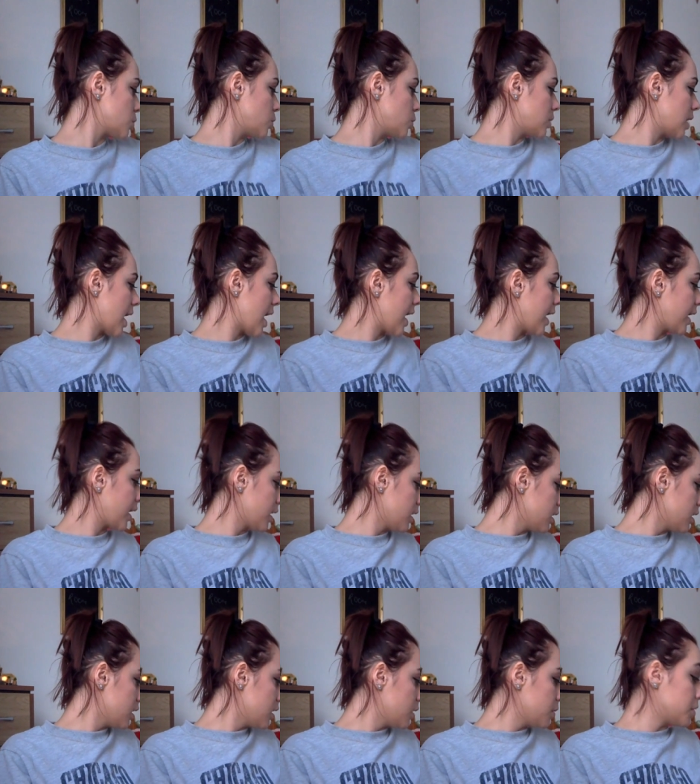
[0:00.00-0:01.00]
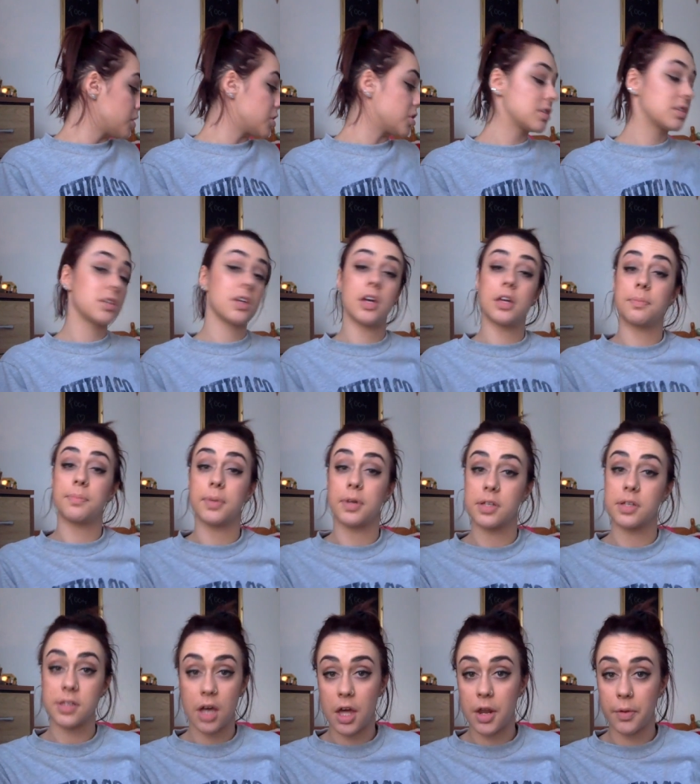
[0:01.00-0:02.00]
day, which is good because
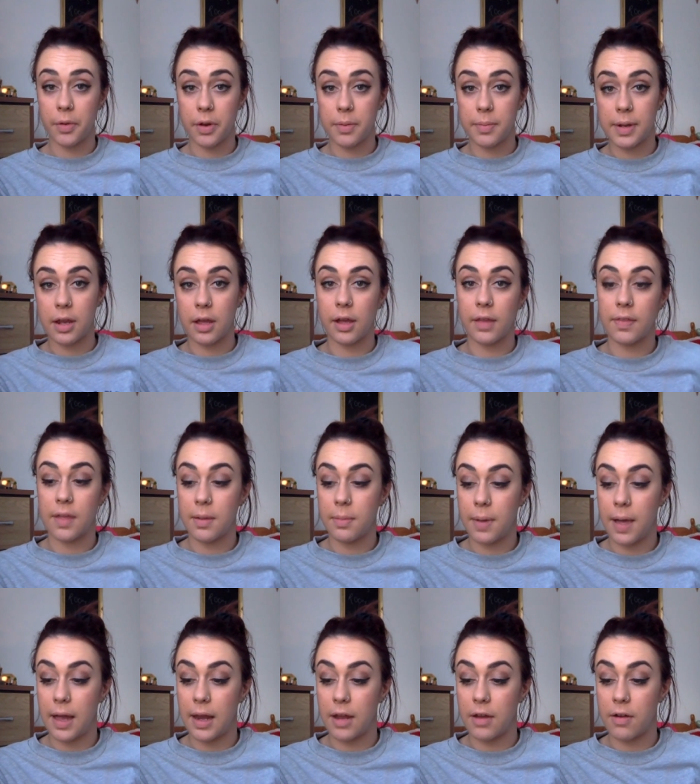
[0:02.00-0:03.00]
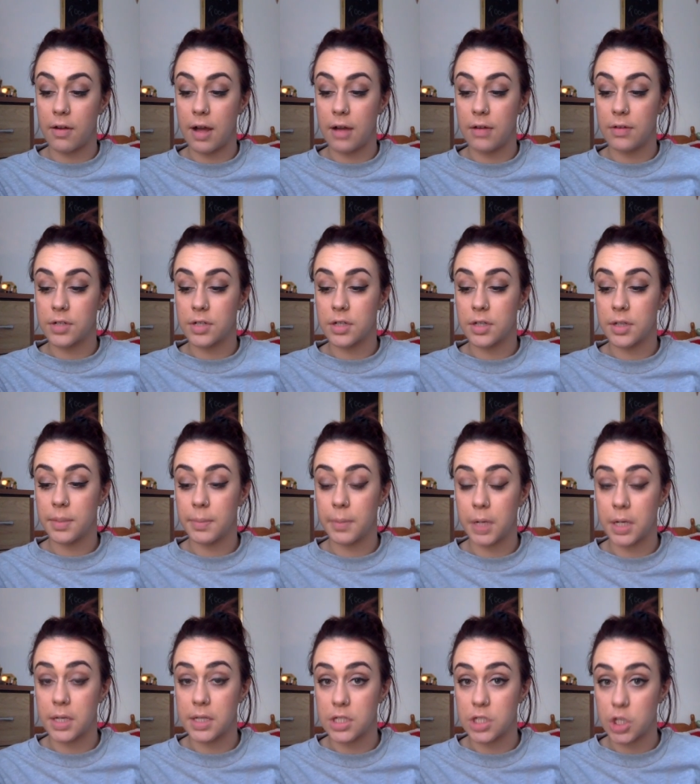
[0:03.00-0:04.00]
I don't want to be lugging that palette around because
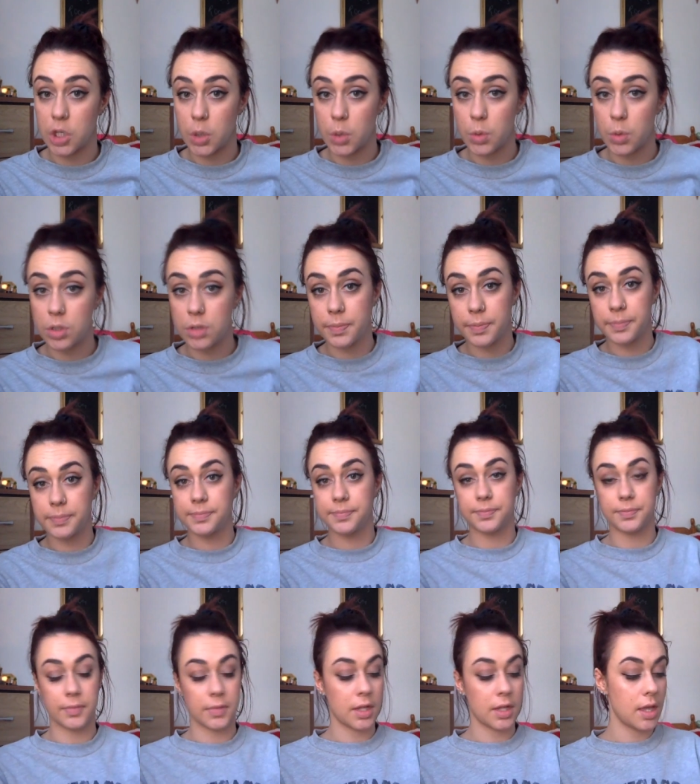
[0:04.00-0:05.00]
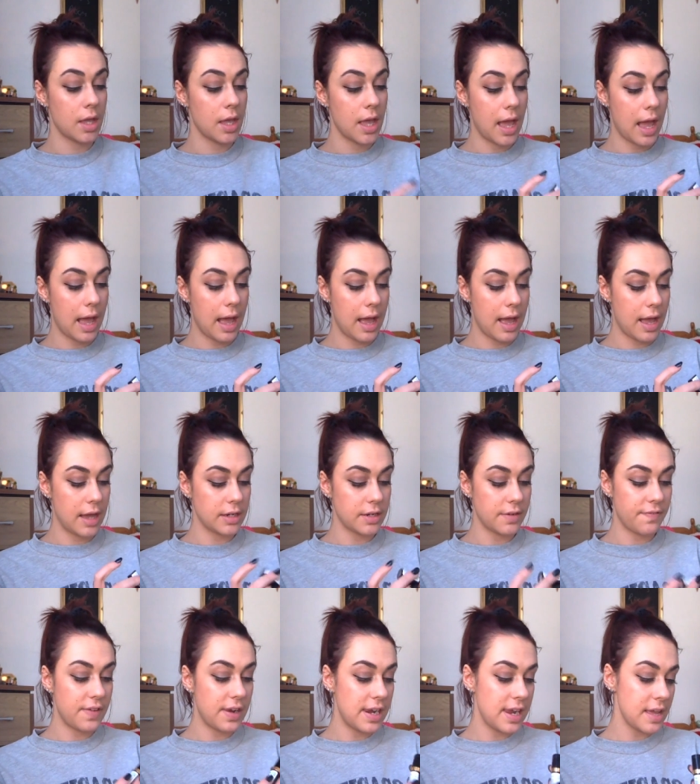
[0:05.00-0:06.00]
it's huge. And
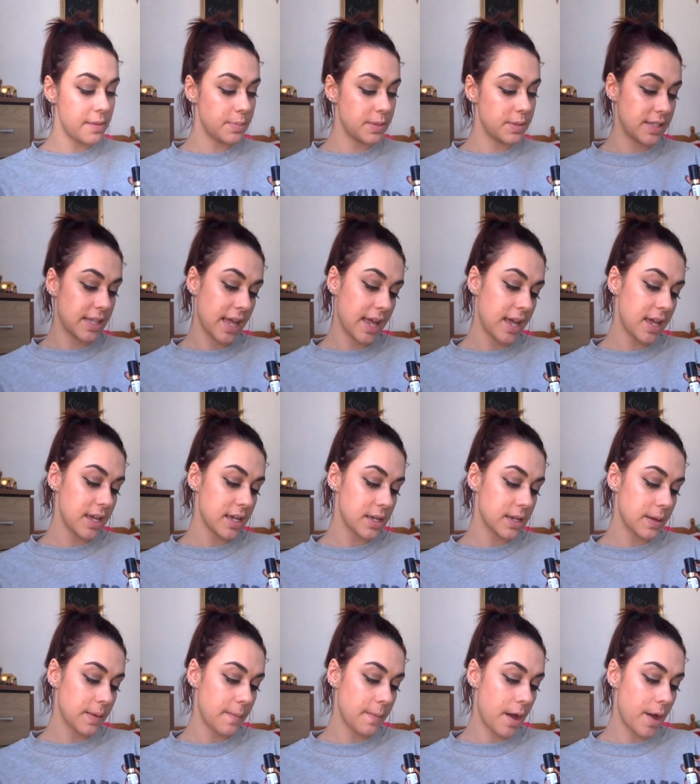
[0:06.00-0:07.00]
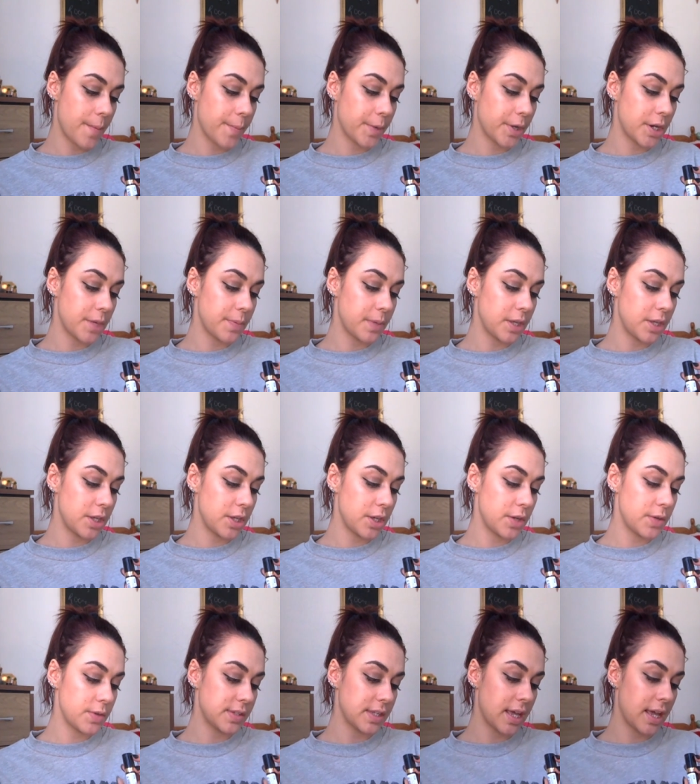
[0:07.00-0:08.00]
for lipstick, I'm going to be
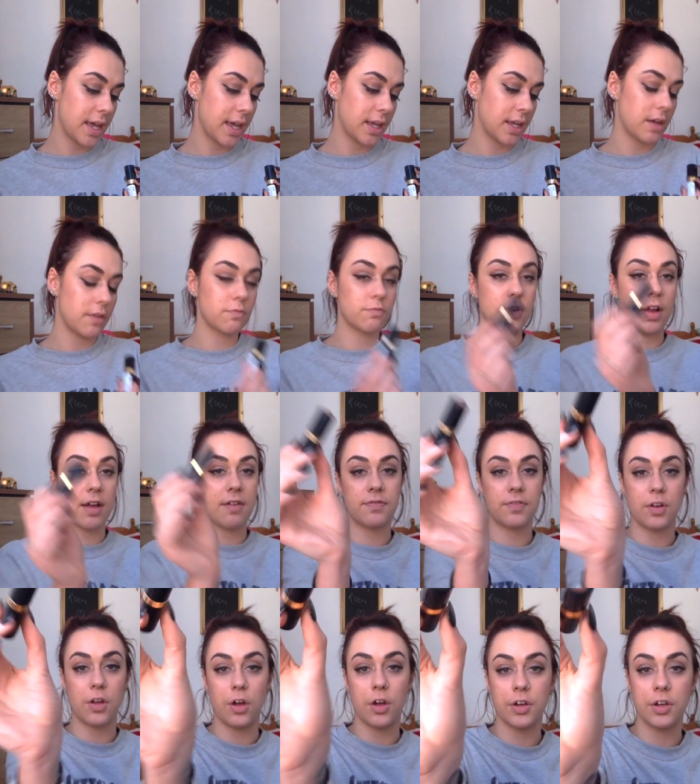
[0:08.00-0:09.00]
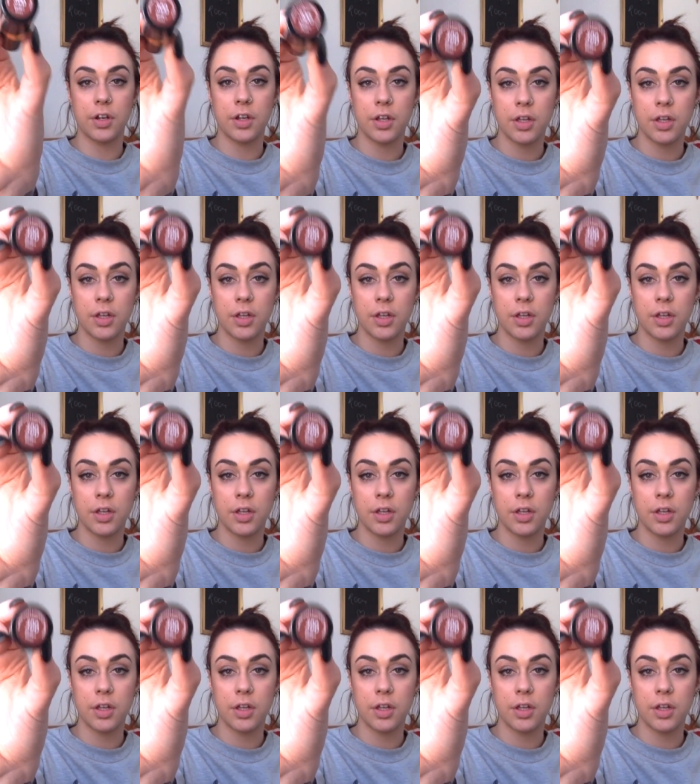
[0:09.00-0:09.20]
using Revlon